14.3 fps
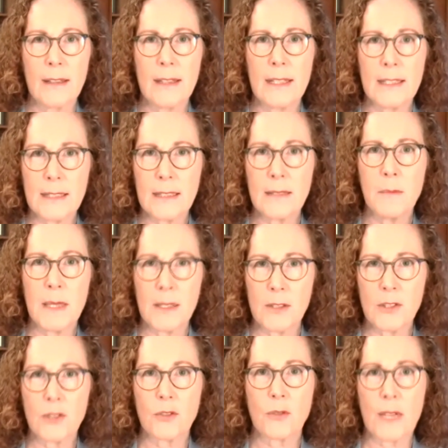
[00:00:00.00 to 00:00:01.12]
this
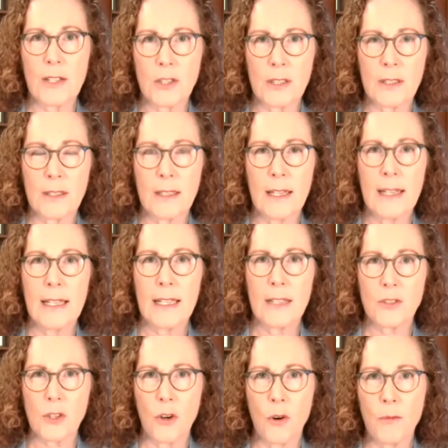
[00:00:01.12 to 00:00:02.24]
administration is
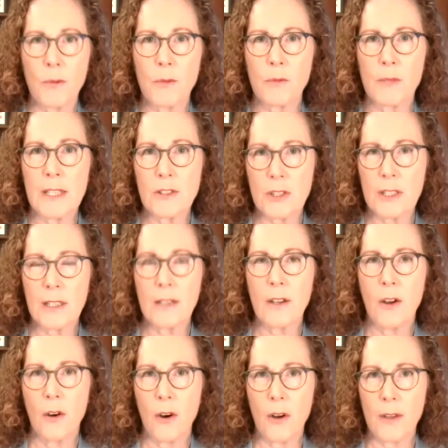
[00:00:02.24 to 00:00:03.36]
overreaching
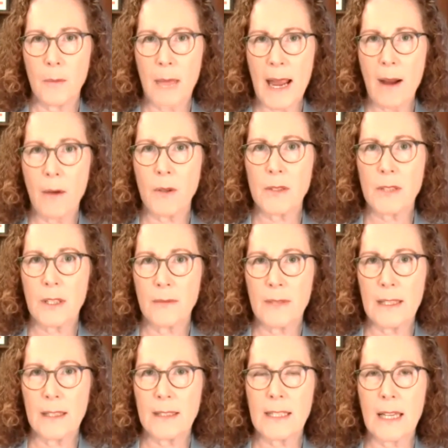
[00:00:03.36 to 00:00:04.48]
on the powers of
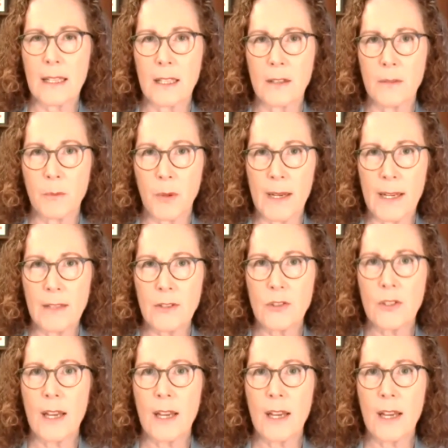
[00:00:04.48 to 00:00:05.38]
the executive branch.